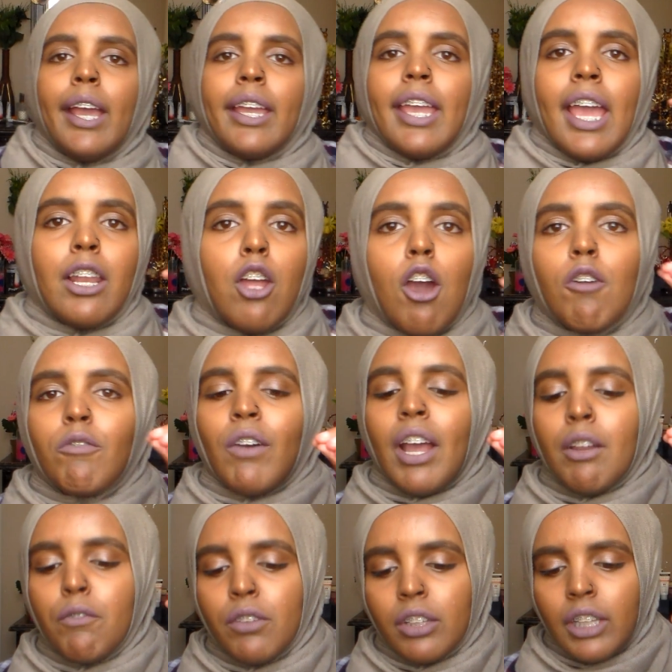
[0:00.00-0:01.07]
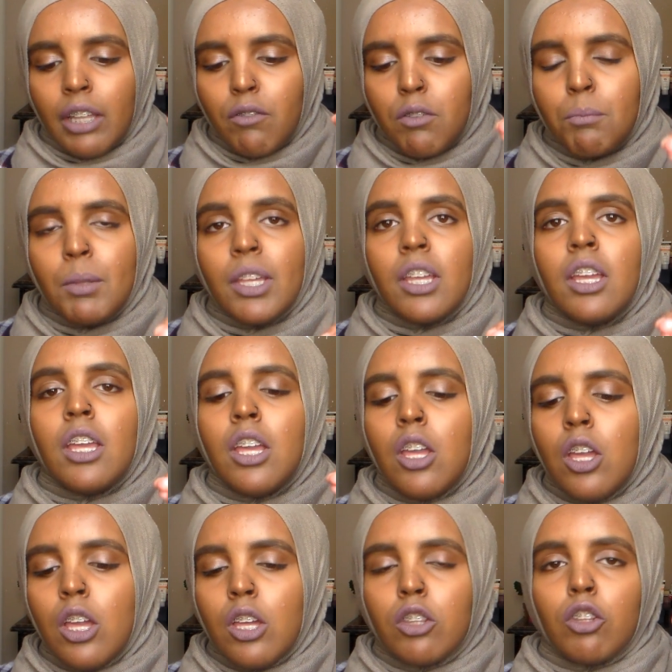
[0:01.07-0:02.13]
I cannot find for the life of me
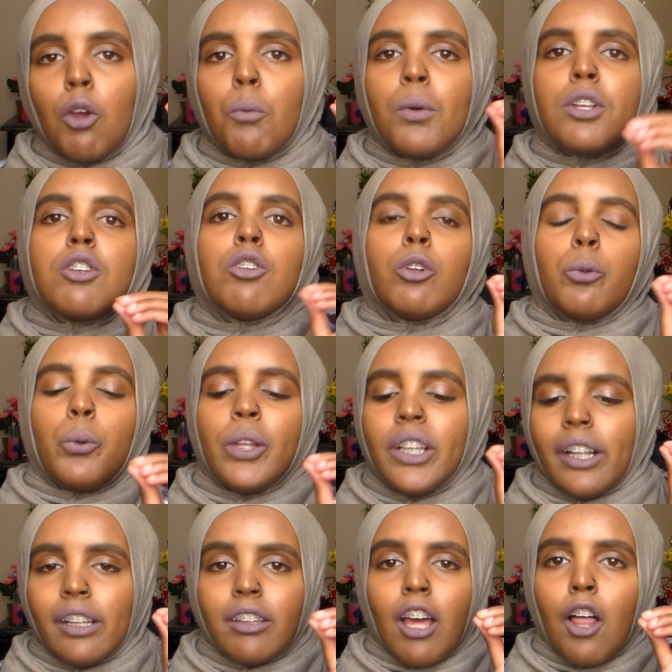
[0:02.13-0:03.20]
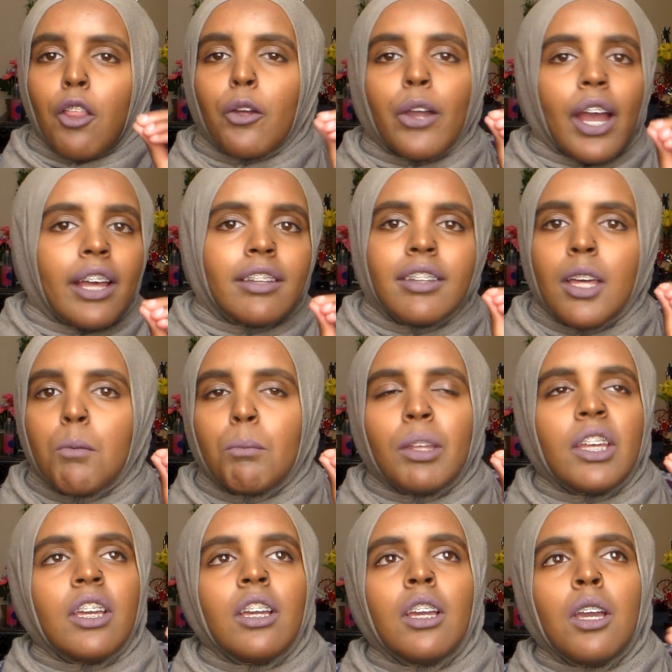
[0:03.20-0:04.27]
the original tweet that this other guy sent
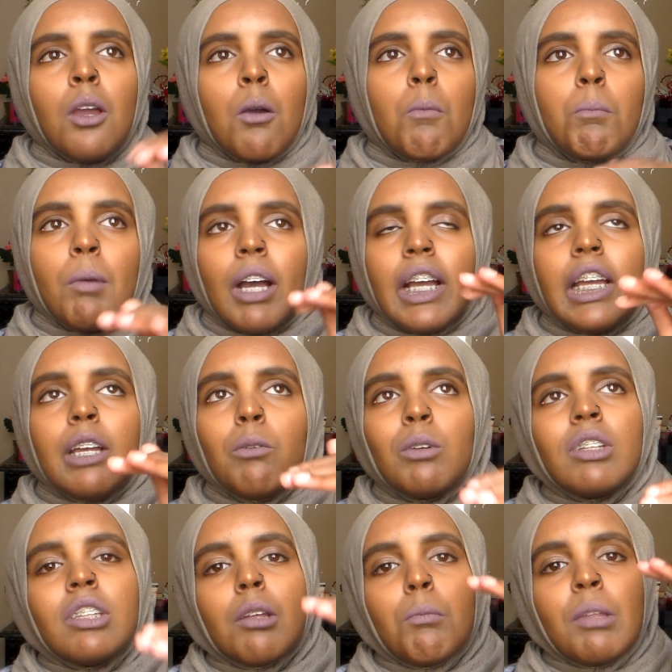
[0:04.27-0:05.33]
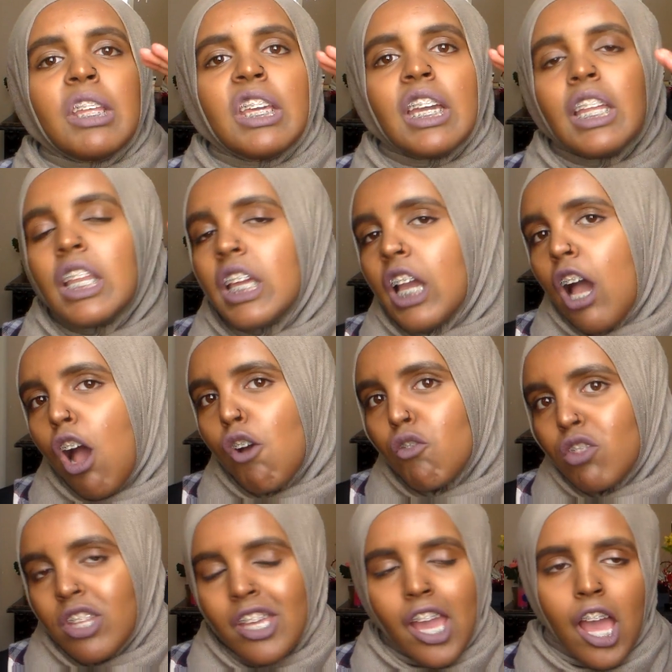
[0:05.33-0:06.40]
me. But it was the beginning
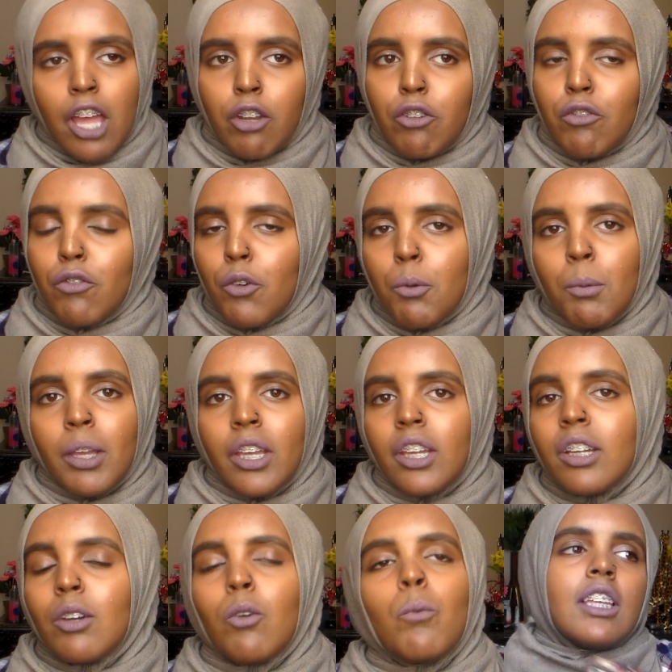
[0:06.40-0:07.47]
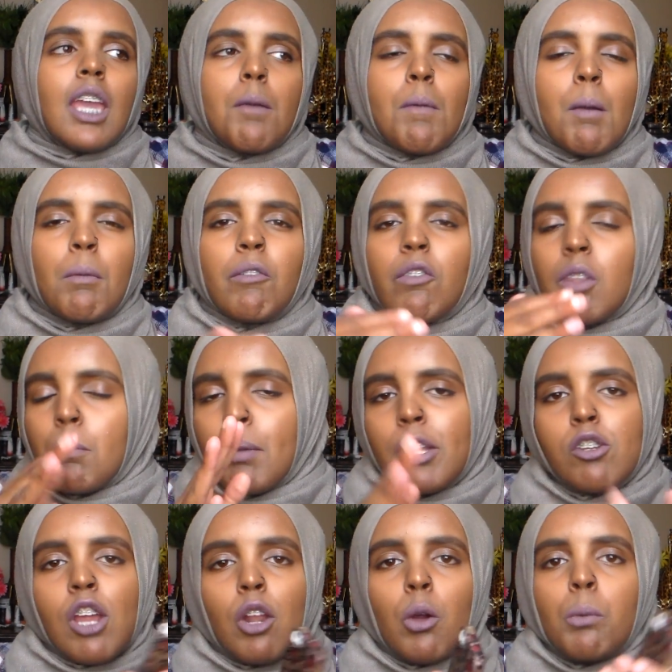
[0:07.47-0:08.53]
of the end for me. He came at me for the
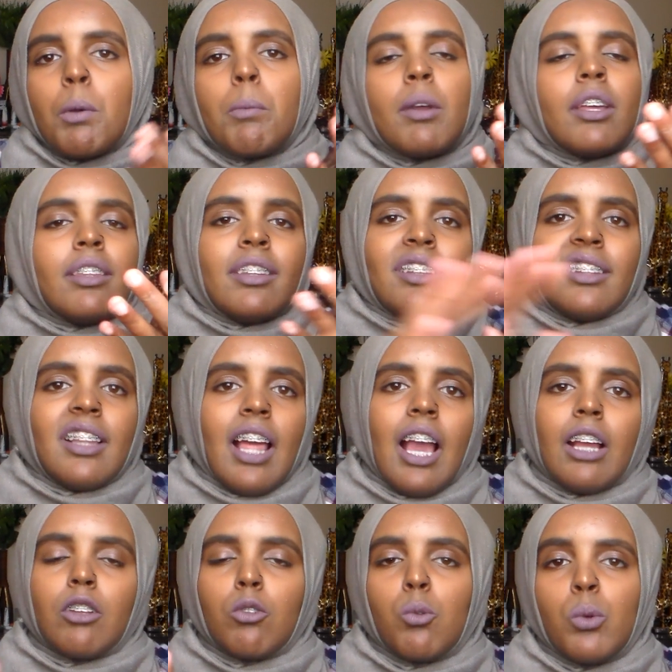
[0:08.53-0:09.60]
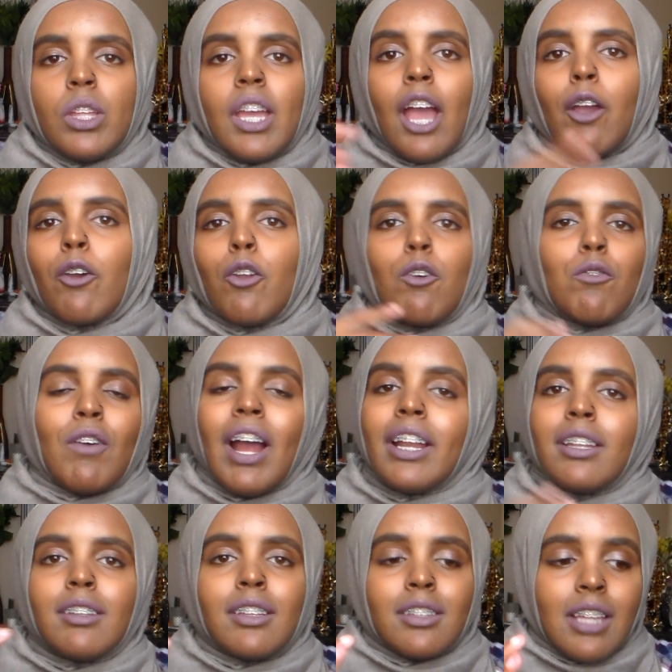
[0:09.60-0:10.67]
picture. I don't remember his exact tweet. I couldn't
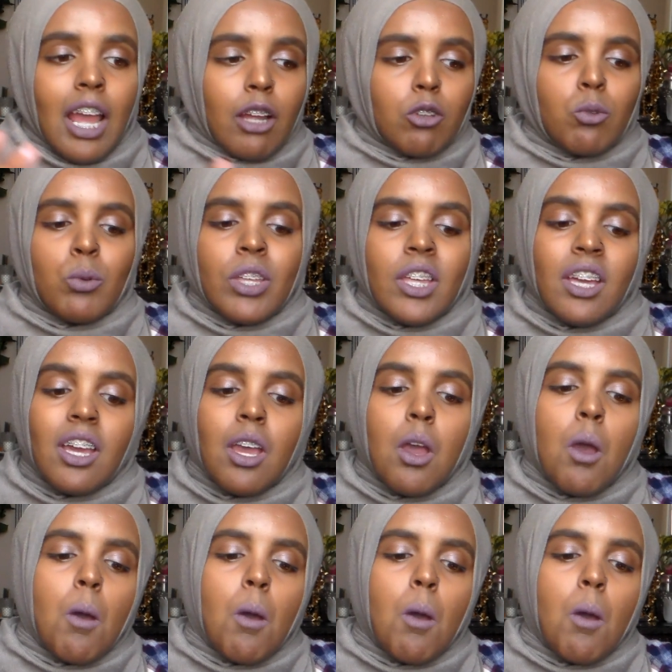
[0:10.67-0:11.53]
find his exact tweet.